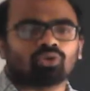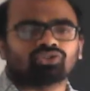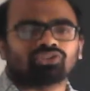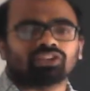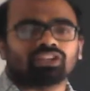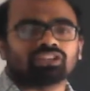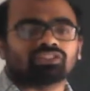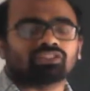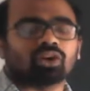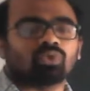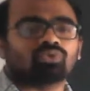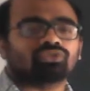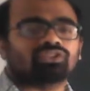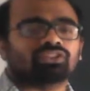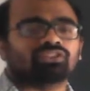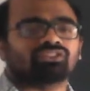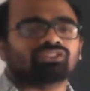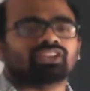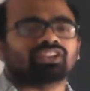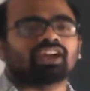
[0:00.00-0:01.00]

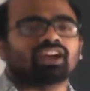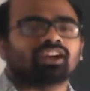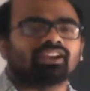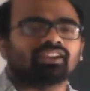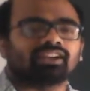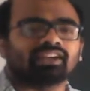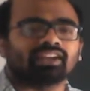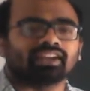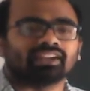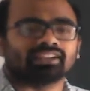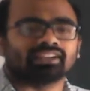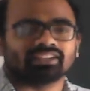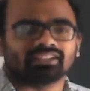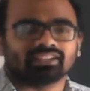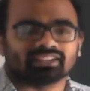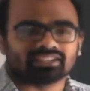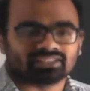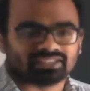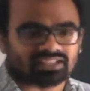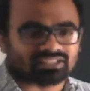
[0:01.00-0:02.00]
3380
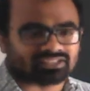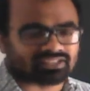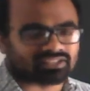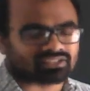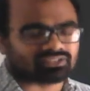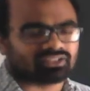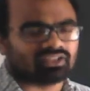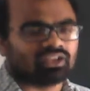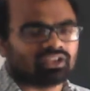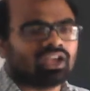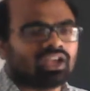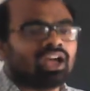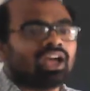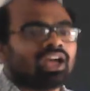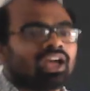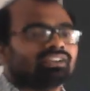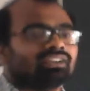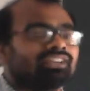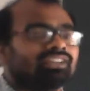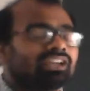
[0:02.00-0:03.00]
degrees Celsius.
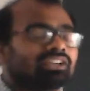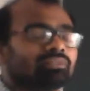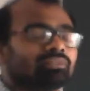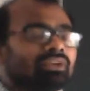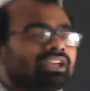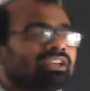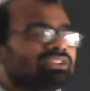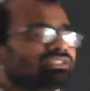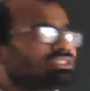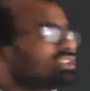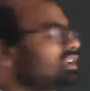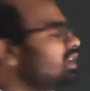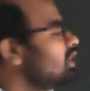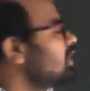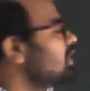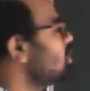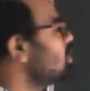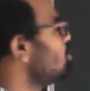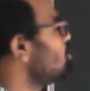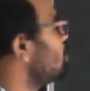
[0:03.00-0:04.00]
That means
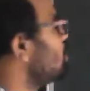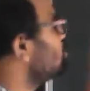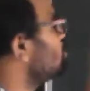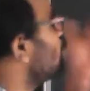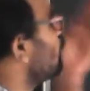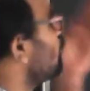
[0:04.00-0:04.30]
even though